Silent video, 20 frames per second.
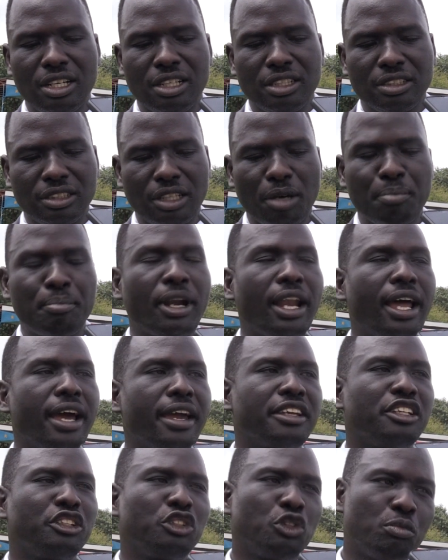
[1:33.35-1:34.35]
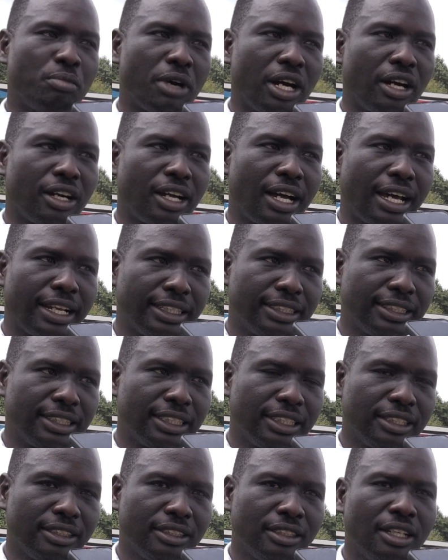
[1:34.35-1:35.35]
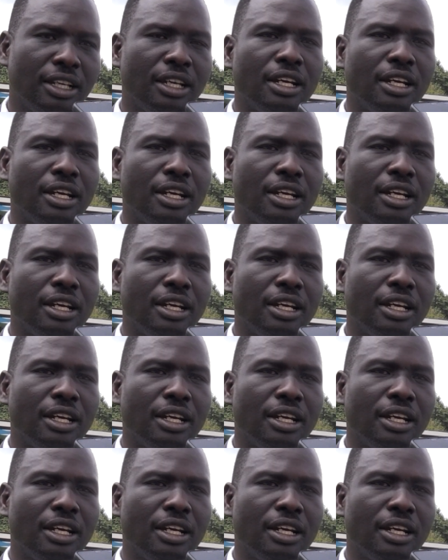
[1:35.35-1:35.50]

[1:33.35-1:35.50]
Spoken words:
supplying Juba currently.